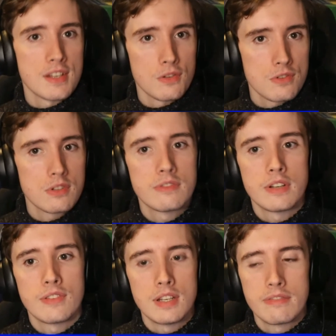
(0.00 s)

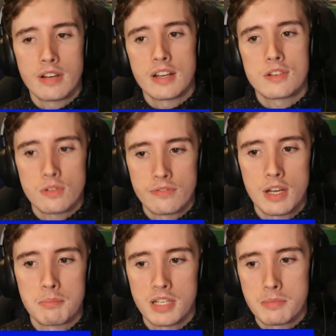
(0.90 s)
115 financial fair
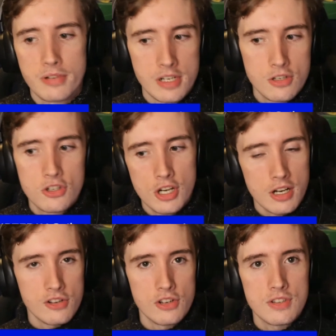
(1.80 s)
play breach
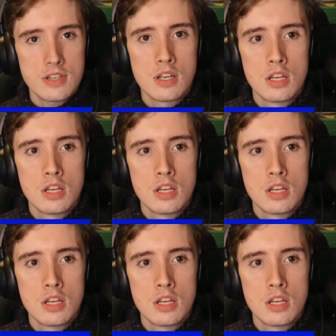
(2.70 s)
charges,